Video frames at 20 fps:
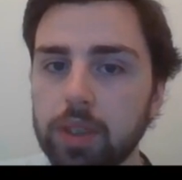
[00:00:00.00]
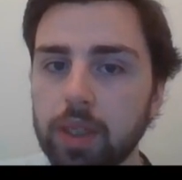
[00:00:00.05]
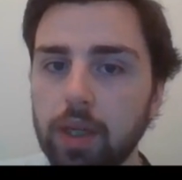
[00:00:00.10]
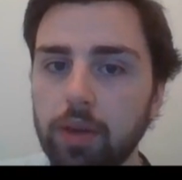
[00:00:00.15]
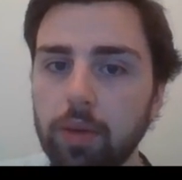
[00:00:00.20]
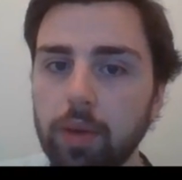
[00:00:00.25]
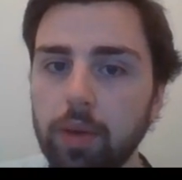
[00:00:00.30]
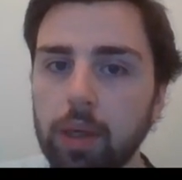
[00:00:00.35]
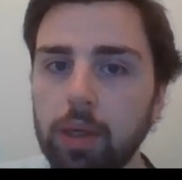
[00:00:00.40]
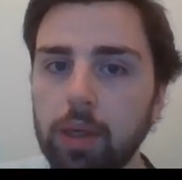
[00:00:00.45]

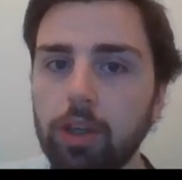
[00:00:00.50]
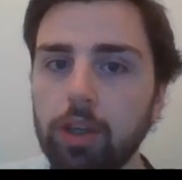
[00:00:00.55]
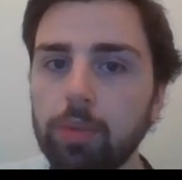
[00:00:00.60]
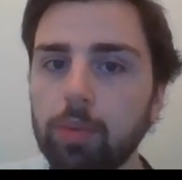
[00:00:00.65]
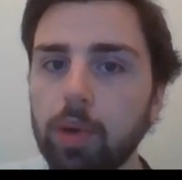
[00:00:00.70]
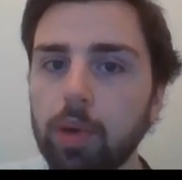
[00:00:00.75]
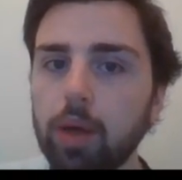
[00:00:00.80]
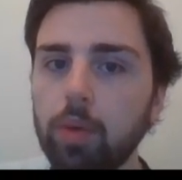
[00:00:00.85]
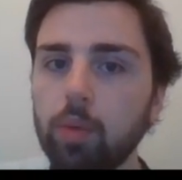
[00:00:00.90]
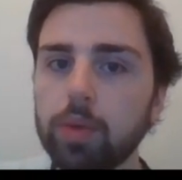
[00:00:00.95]
So you
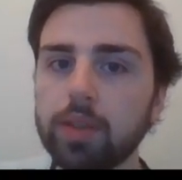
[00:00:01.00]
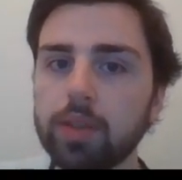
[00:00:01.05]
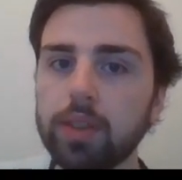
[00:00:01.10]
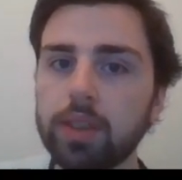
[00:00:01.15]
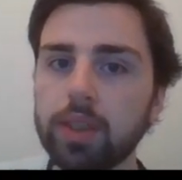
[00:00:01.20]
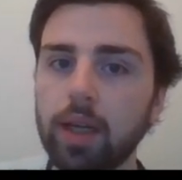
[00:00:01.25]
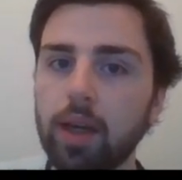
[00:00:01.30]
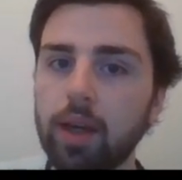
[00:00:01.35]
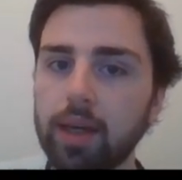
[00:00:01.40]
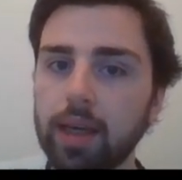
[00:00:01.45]
might want to
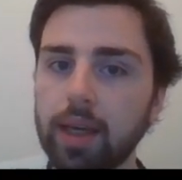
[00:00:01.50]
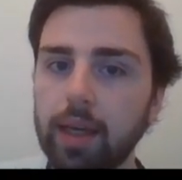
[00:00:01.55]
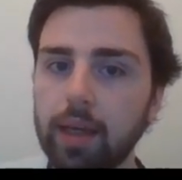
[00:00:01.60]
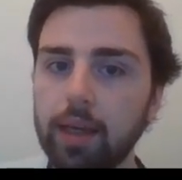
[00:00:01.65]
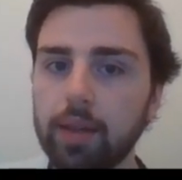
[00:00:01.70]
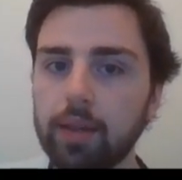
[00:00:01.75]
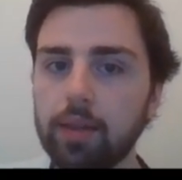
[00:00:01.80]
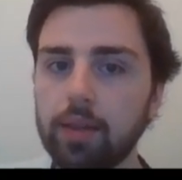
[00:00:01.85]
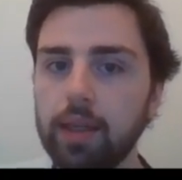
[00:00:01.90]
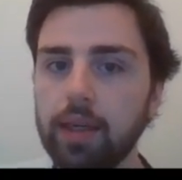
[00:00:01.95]

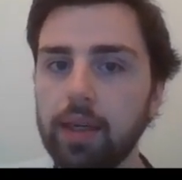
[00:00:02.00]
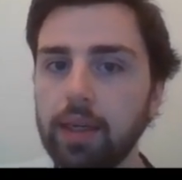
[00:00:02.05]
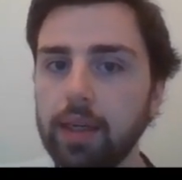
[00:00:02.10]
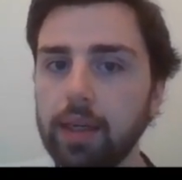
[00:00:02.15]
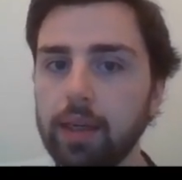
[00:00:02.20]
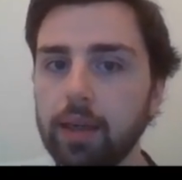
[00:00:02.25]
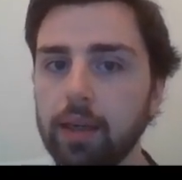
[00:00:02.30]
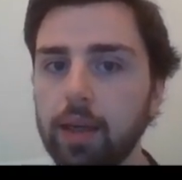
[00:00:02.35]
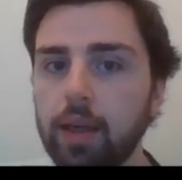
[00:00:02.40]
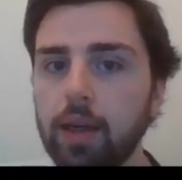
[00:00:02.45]
target
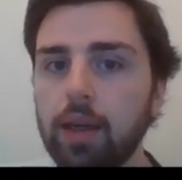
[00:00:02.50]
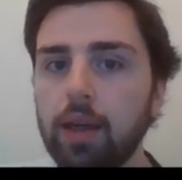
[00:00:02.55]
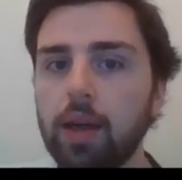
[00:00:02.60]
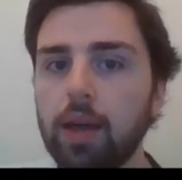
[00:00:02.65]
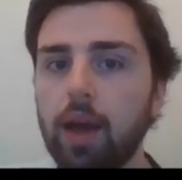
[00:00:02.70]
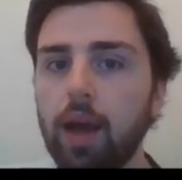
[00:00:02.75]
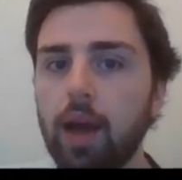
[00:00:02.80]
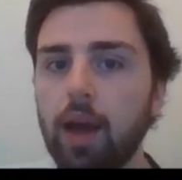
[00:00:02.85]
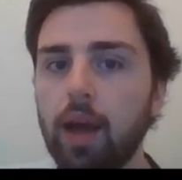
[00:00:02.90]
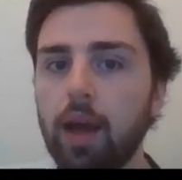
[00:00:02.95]
the
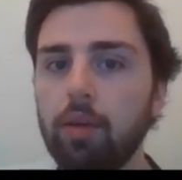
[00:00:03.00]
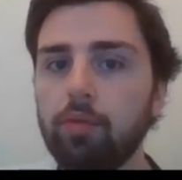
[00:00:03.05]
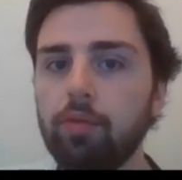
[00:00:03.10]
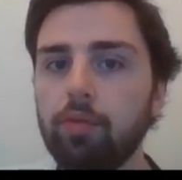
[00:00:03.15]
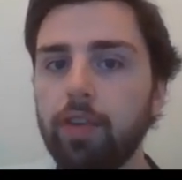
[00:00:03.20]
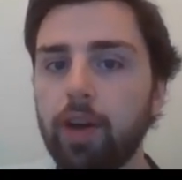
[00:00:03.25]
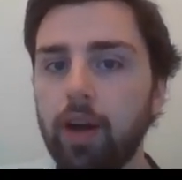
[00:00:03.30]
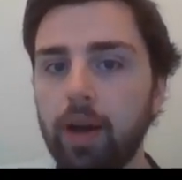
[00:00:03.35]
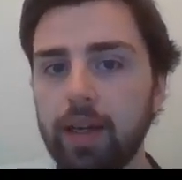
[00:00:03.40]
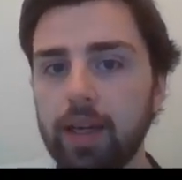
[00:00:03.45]

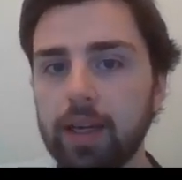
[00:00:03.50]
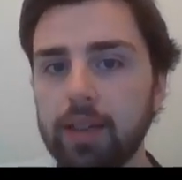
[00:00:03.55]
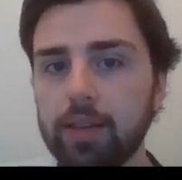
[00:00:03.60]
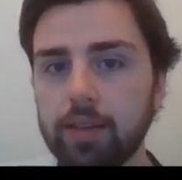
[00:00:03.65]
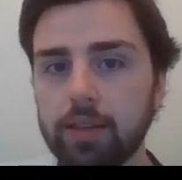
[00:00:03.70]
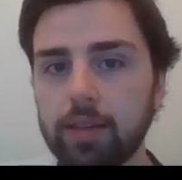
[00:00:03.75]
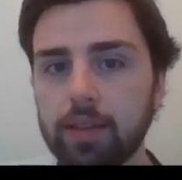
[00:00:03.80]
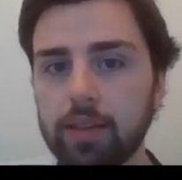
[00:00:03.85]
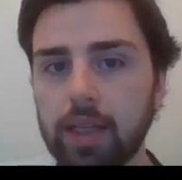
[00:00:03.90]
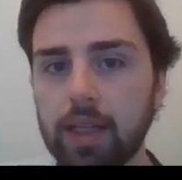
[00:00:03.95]

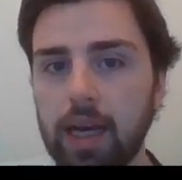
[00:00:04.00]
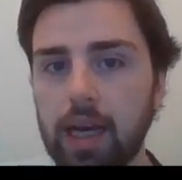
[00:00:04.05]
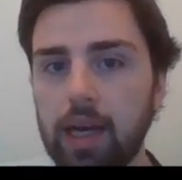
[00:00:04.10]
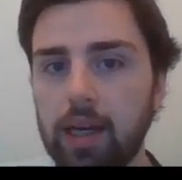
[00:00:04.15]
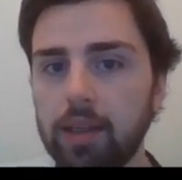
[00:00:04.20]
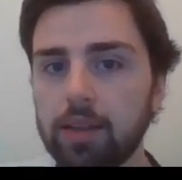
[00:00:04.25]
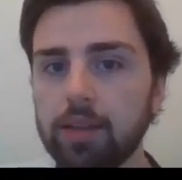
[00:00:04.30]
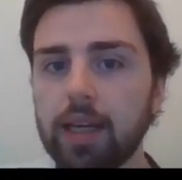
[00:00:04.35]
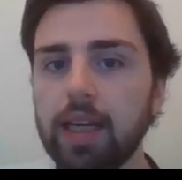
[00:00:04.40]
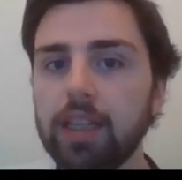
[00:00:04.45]
finance
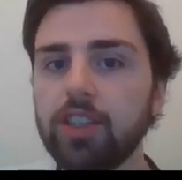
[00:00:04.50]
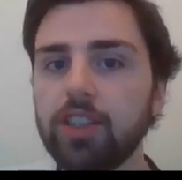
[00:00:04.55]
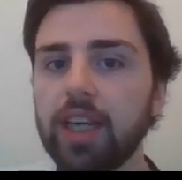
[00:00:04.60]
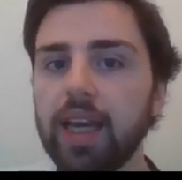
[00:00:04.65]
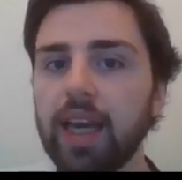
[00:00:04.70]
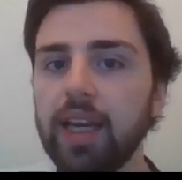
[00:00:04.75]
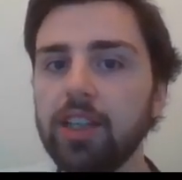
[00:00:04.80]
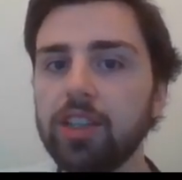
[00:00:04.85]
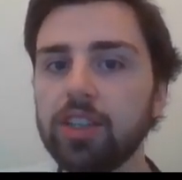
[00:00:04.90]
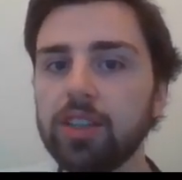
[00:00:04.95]
and
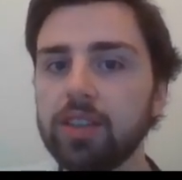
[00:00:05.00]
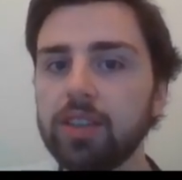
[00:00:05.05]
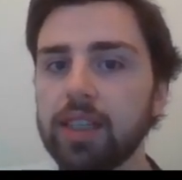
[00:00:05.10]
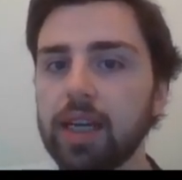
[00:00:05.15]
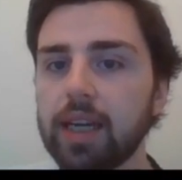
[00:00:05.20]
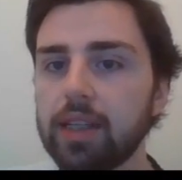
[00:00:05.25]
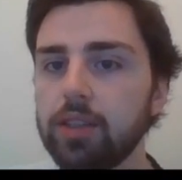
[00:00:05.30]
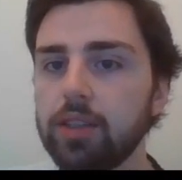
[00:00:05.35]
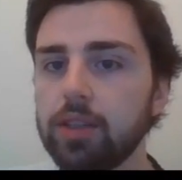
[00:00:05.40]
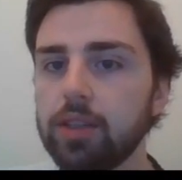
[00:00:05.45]
education
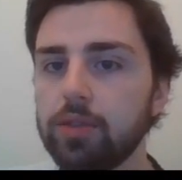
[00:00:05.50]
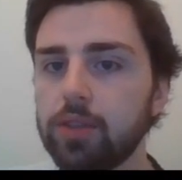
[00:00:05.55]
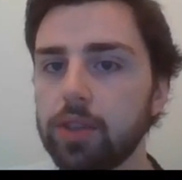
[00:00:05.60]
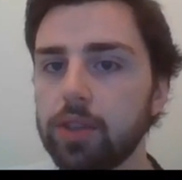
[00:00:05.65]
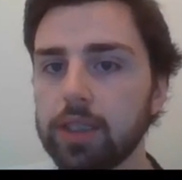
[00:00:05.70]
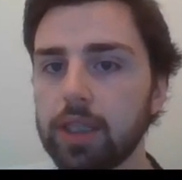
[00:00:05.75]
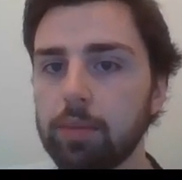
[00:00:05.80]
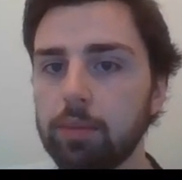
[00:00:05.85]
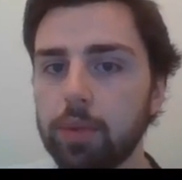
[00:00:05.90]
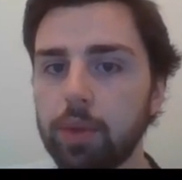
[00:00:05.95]
sectors, for
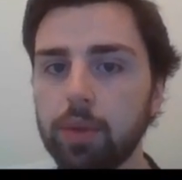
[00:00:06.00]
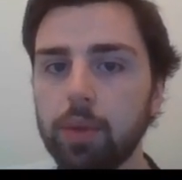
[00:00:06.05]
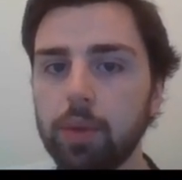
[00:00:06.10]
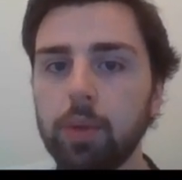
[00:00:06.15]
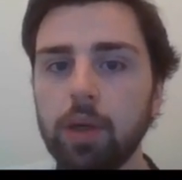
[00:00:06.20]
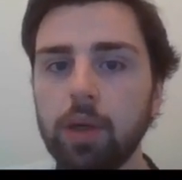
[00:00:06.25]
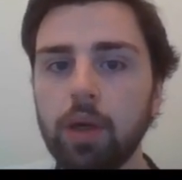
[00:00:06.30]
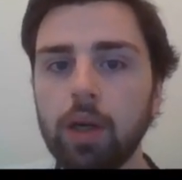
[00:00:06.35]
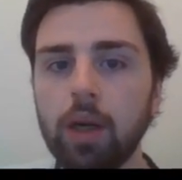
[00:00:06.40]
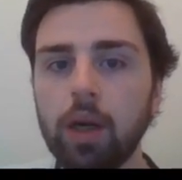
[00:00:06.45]

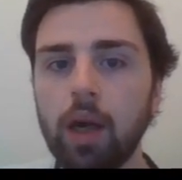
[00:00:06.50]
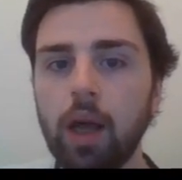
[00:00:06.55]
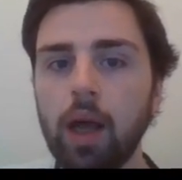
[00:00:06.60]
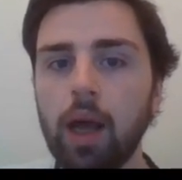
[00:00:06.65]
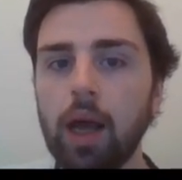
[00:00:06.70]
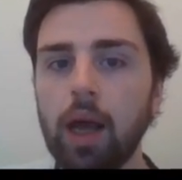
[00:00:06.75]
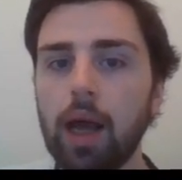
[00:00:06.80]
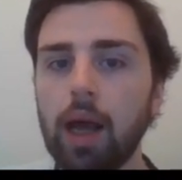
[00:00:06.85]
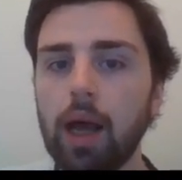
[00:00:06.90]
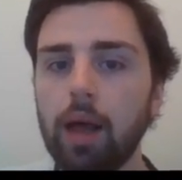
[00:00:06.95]
example,
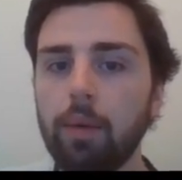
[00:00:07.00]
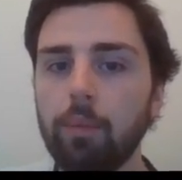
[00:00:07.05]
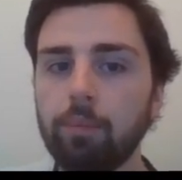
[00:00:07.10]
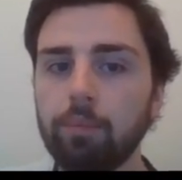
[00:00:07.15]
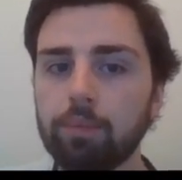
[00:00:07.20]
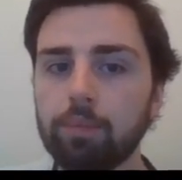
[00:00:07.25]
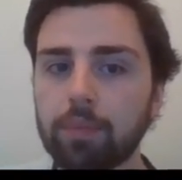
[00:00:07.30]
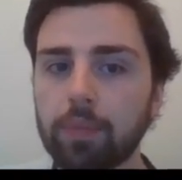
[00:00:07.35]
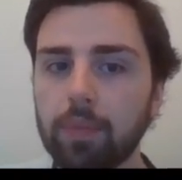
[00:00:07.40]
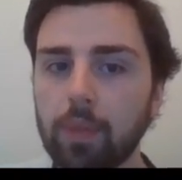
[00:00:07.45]

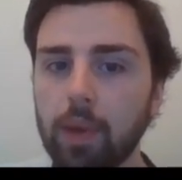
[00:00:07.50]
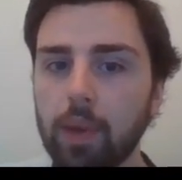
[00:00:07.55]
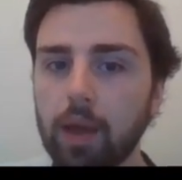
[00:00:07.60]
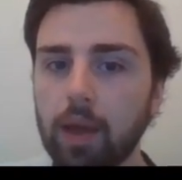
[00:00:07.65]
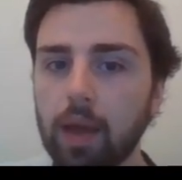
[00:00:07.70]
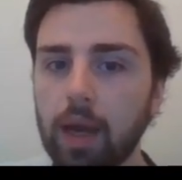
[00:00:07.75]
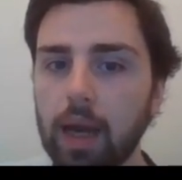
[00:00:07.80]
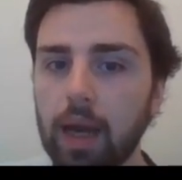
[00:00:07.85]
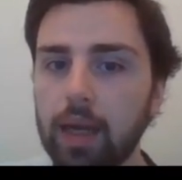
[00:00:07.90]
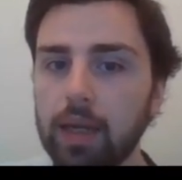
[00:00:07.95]

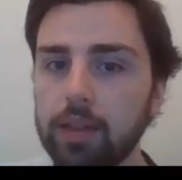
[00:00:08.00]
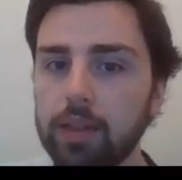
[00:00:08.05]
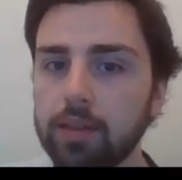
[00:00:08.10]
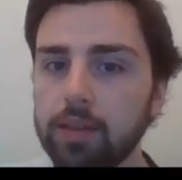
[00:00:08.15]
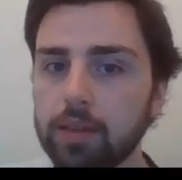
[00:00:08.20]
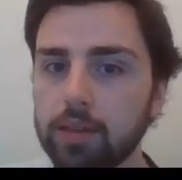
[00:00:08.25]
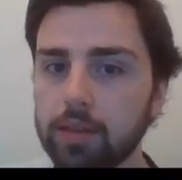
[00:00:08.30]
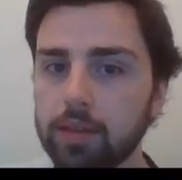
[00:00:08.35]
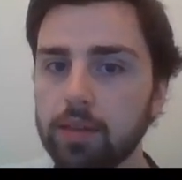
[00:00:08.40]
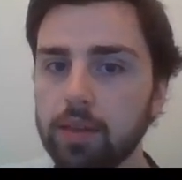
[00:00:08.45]
and